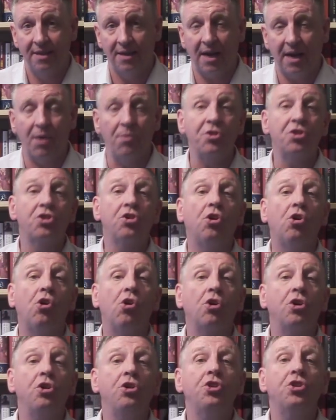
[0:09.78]
I was
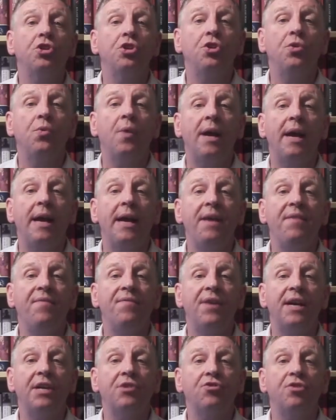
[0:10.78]
talking to a
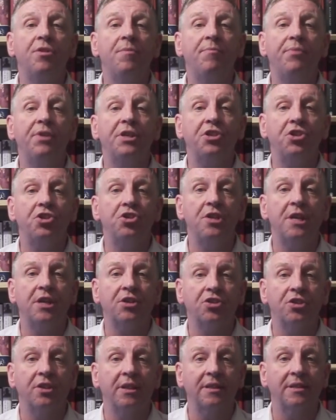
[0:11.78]
veteran British
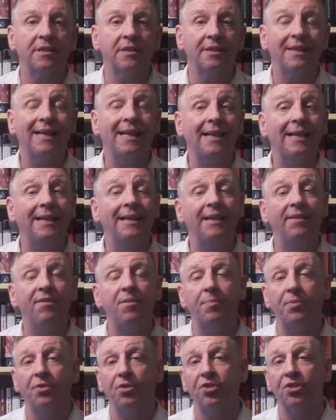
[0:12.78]
nationalist here in
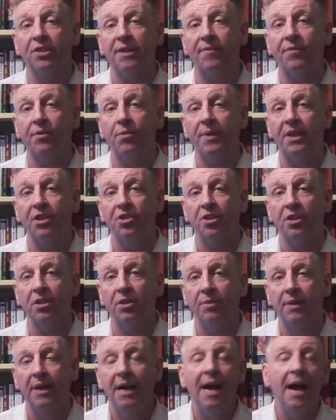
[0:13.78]
Liverpool several weeks
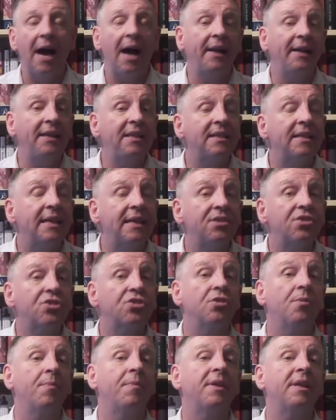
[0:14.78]
ago, and he said
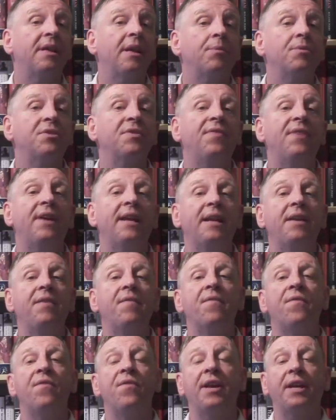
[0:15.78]
something that was very,
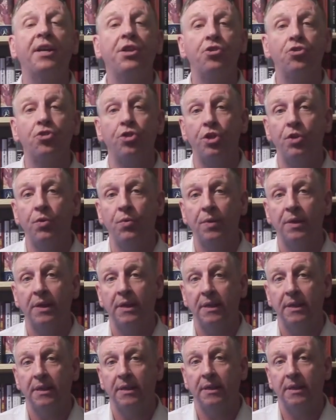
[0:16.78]
very true.
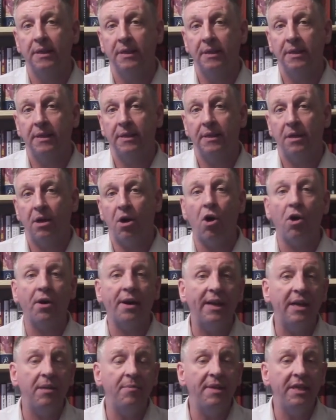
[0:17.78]
Our
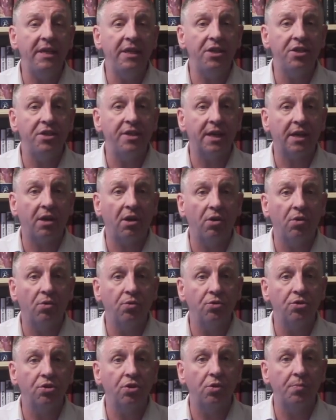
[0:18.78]
enemies, Nick
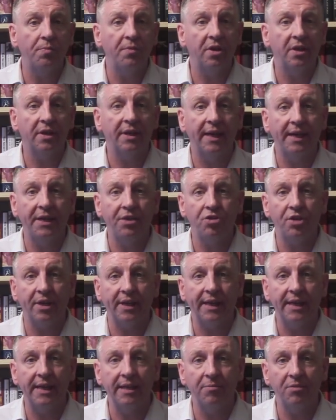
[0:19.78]
Lowles, Hope Not Hate, Jerry
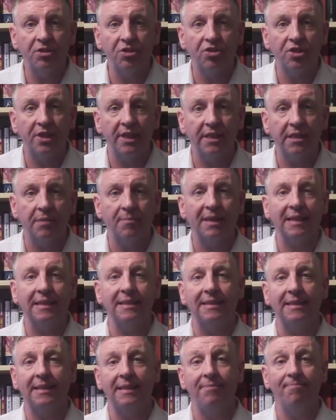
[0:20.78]
Gables, Sage Lab
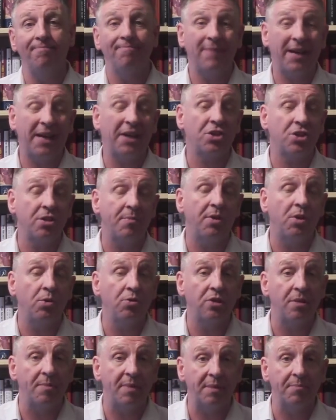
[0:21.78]
Magazine, and I
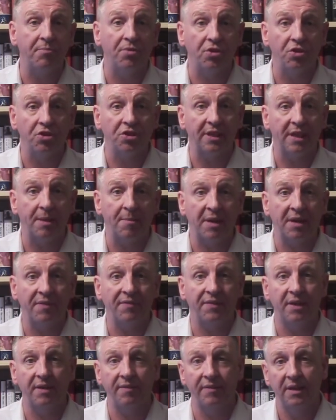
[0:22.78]
suppose the big boys in
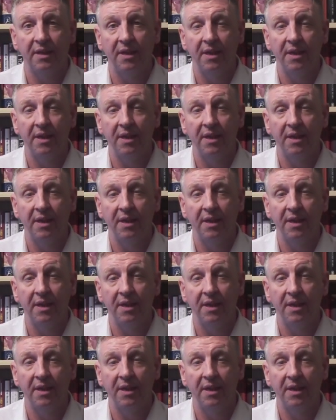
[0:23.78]
MI5,